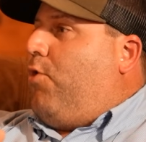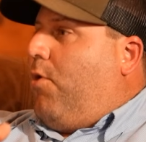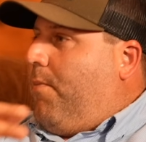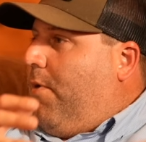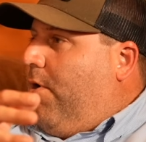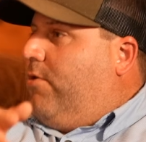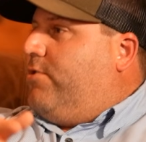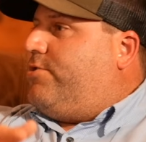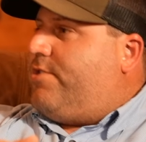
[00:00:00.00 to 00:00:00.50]
more
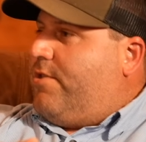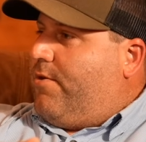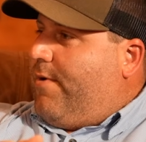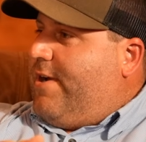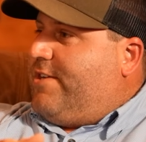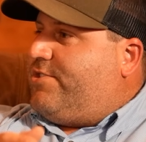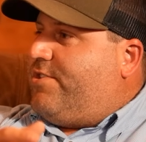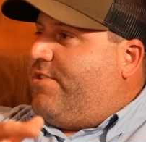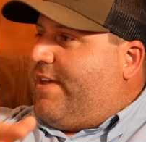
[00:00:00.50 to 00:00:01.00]
birds than the
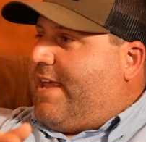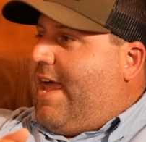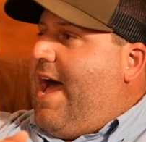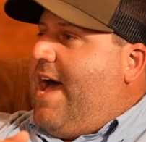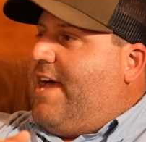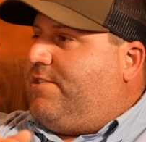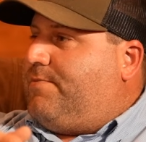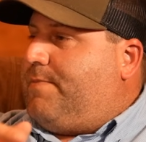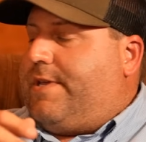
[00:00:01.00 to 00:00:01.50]
rest of the
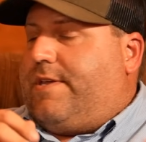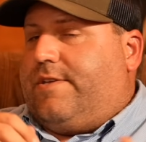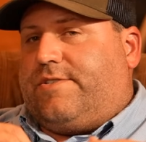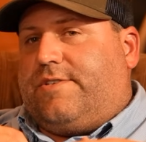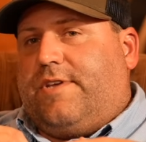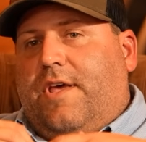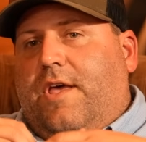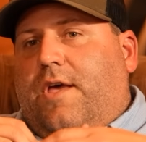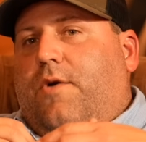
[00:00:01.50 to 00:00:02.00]
guys
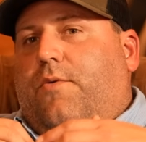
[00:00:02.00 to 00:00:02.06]
because,